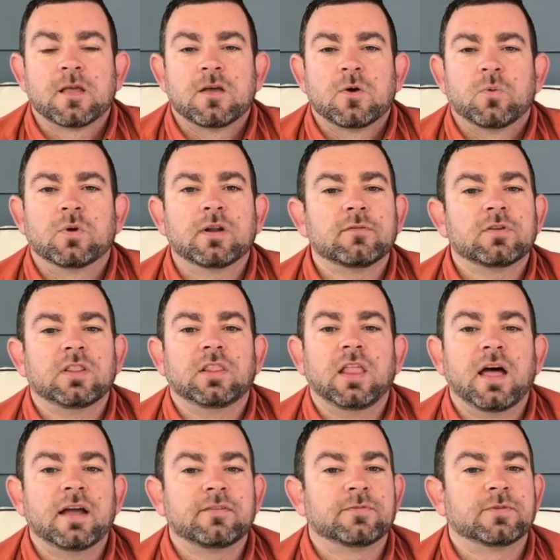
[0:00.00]
Whatever
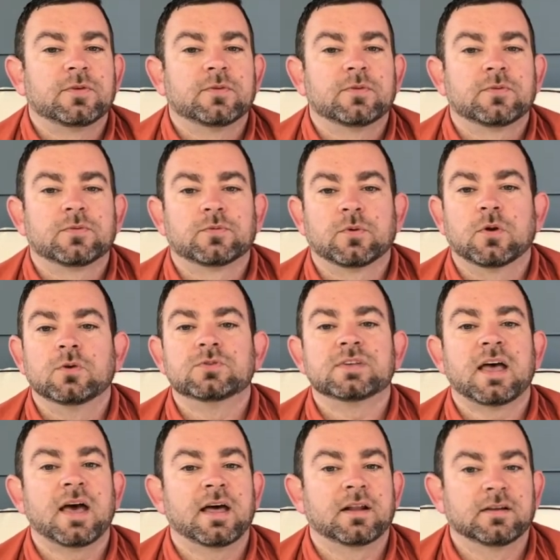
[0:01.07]
life throws
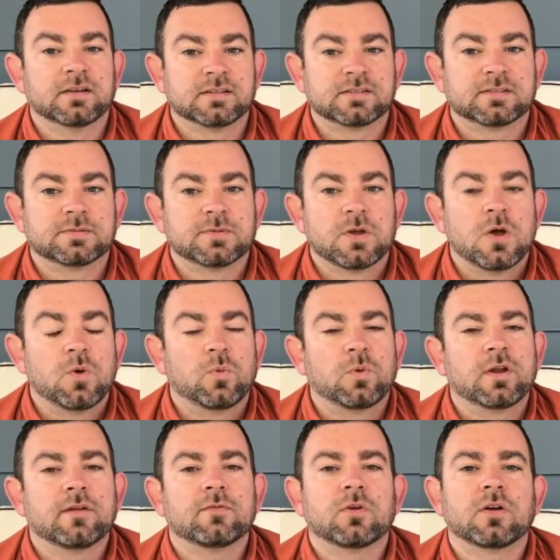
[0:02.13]
at us,
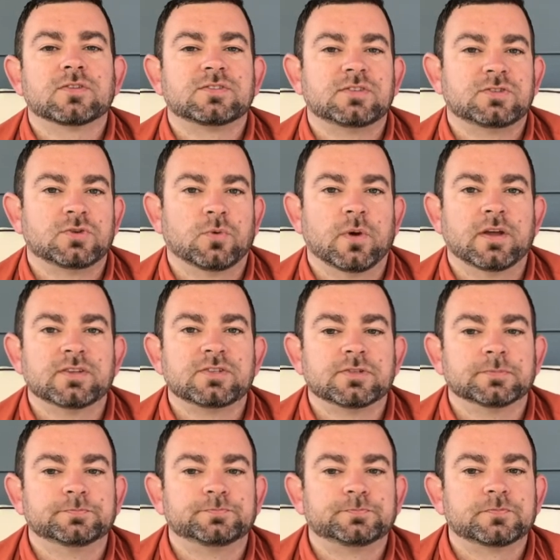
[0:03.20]
whatever our
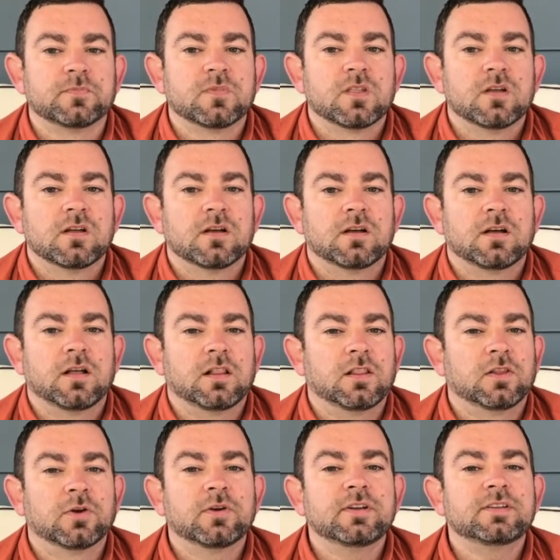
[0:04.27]
situation,
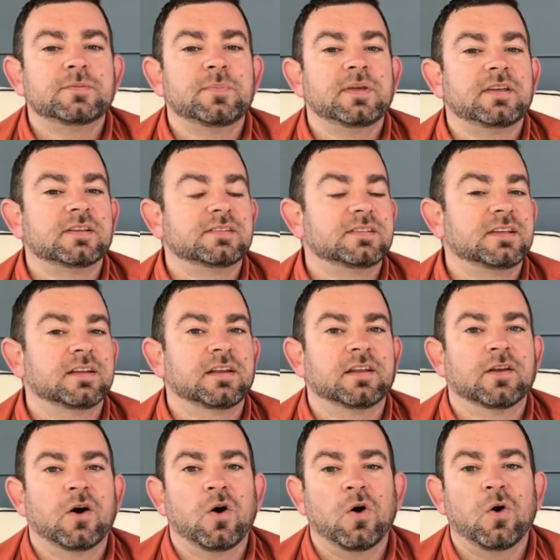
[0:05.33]
learning to be content
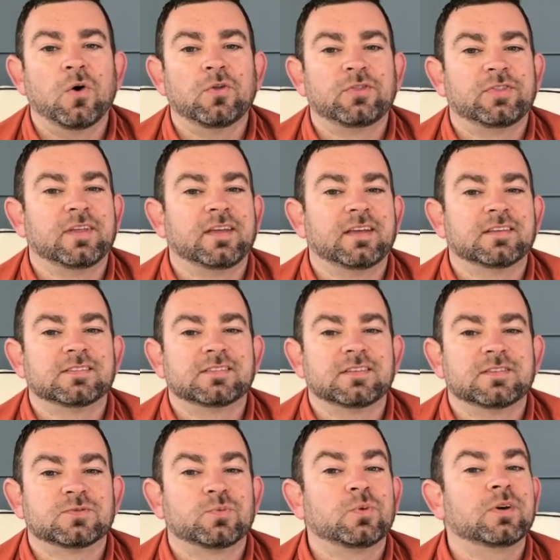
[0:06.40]
in all things
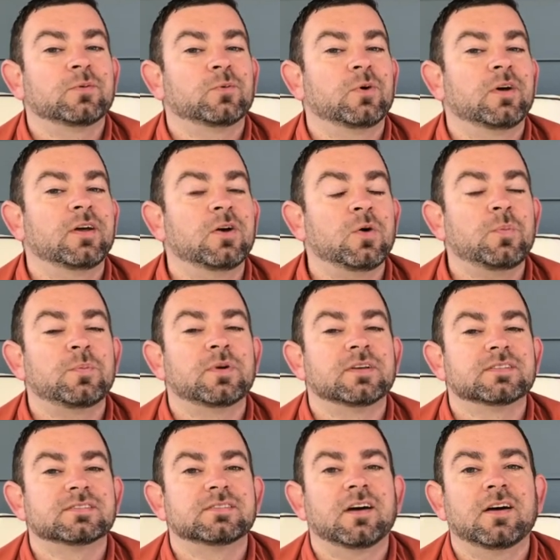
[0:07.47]
is what will help
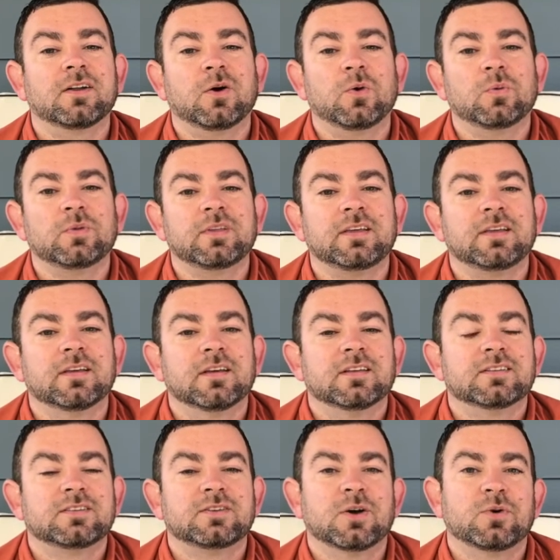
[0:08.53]
us not only
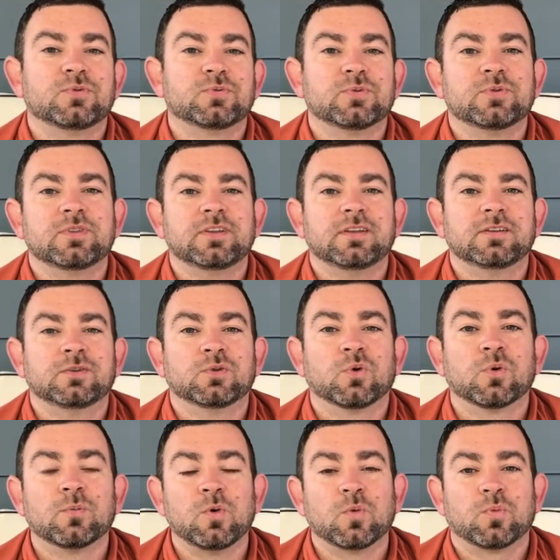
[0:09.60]
to go through the
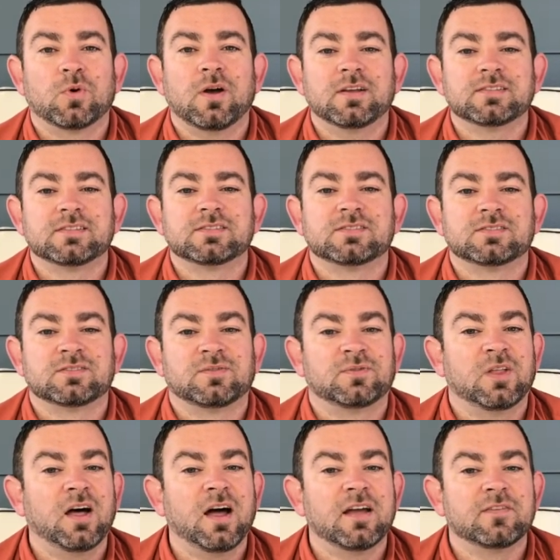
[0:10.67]
normal processes of
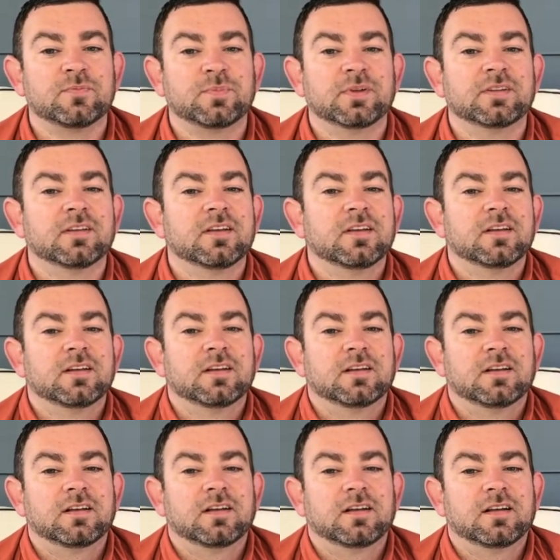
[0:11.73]
life, but
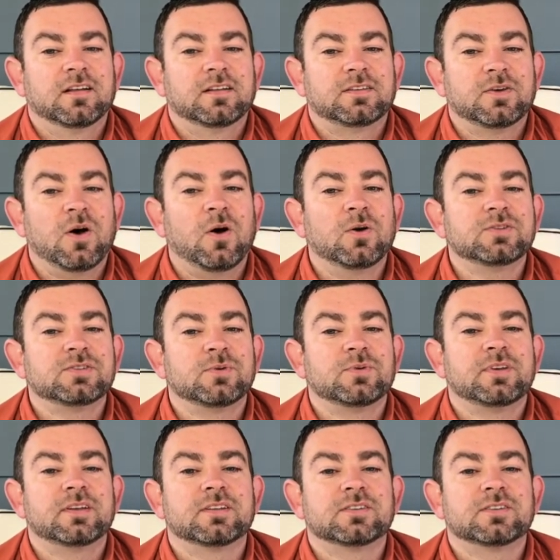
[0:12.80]
to also get